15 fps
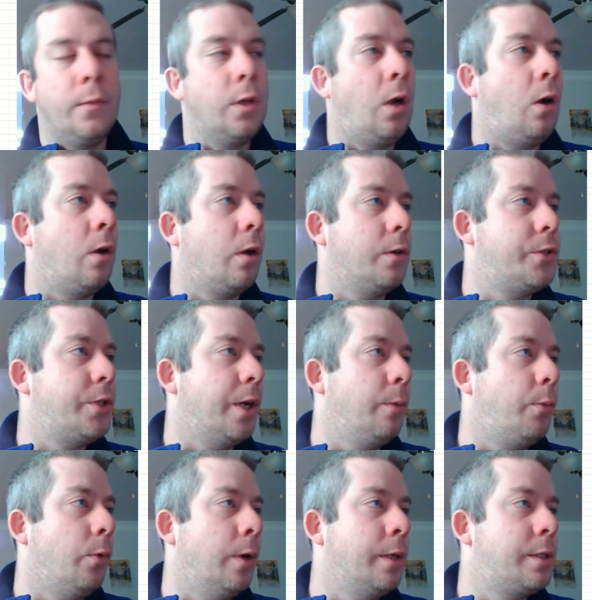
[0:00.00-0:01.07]
our
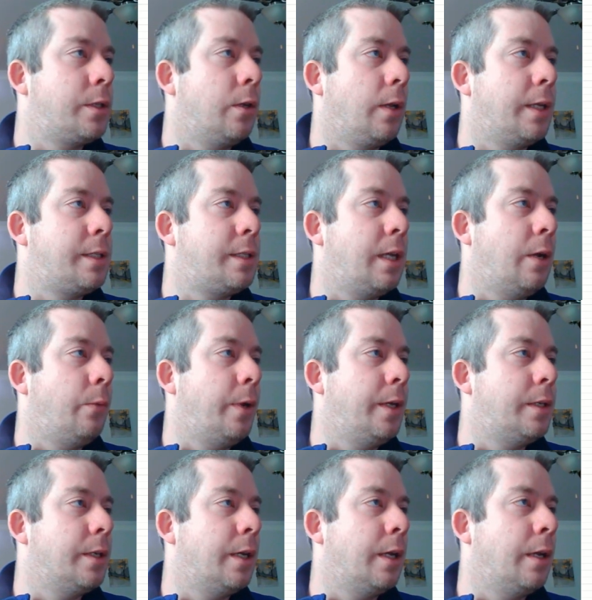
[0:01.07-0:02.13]
SharePoint. So let's say we
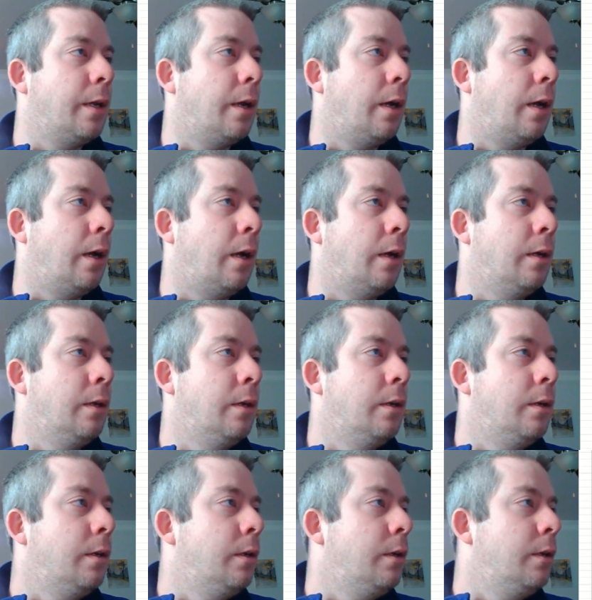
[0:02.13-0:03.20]
did
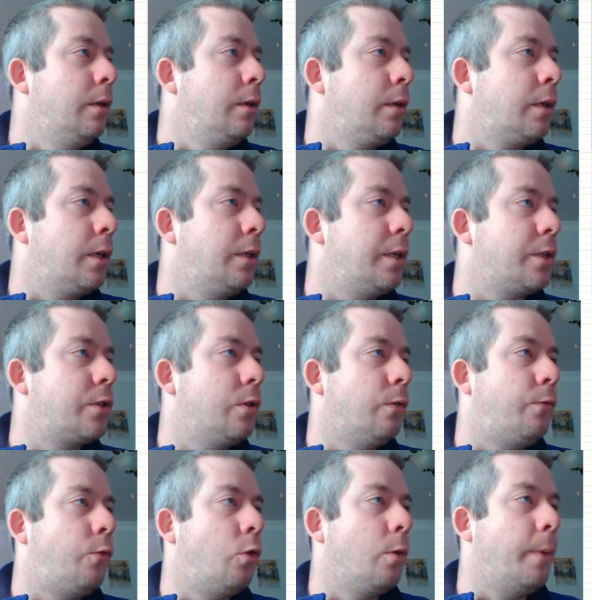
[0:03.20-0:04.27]
conditional
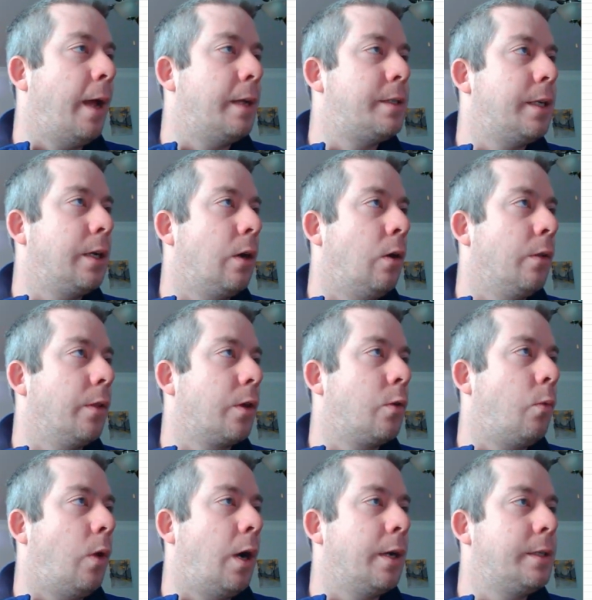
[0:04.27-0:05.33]
formatting on the
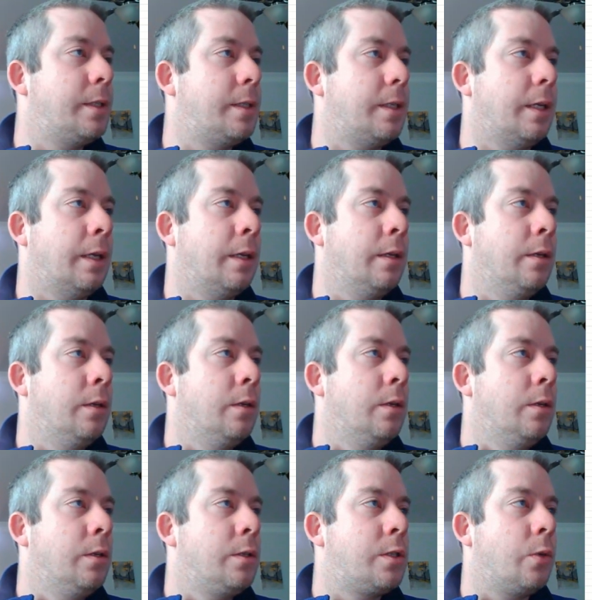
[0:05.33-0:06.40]
quantity.
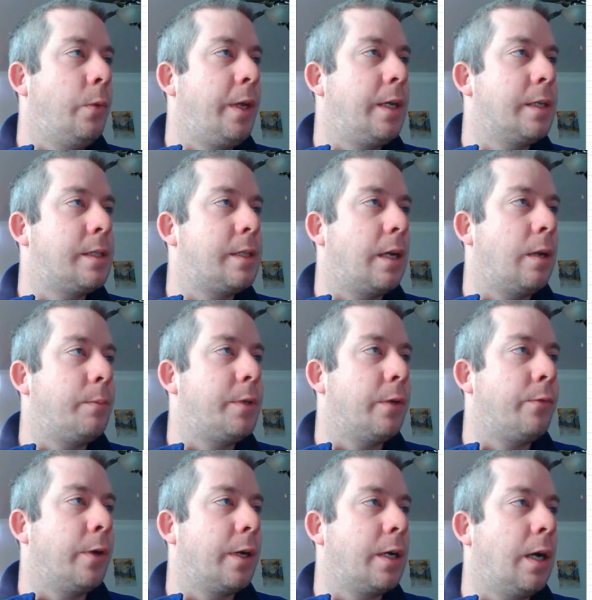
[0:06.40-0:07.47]
So we could set up
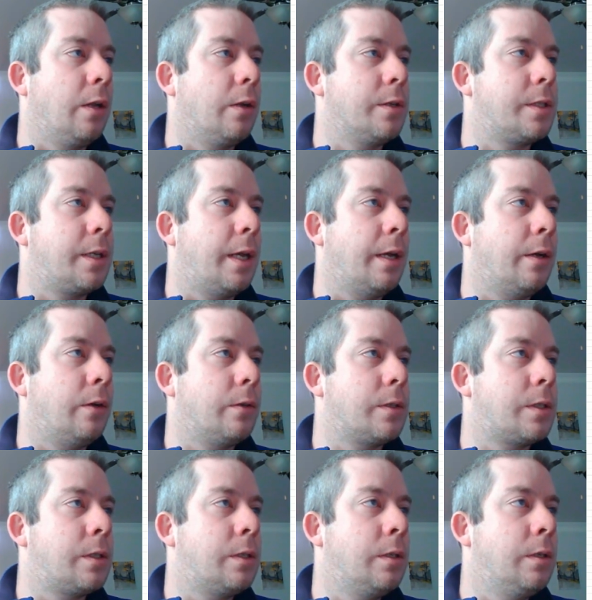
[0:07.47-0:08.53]
different color scales